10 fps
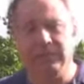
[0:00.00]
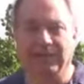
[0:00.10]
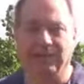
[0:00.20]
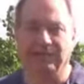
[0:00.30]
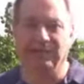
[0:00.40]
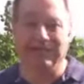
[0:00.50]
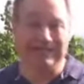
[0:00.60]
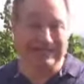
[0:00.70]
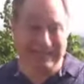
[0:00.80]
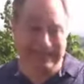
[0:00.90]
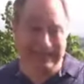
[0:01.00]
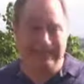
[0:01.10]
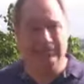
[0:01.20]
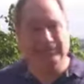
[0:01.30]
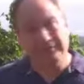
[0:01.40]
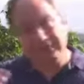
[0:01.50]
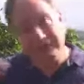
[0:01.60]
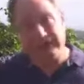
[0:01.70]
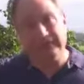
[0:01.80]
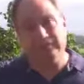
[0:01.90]
and NT for the
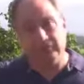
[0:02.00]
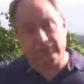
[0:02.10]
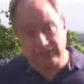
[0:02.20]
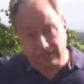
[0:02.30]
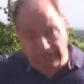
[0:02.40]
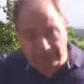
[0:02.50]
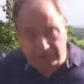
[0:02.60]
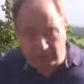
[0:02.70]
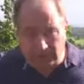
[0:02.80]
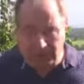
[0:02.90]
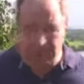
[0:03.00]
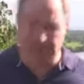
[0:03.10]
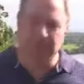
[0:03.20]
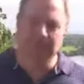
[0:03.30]
big picture conceptualizers.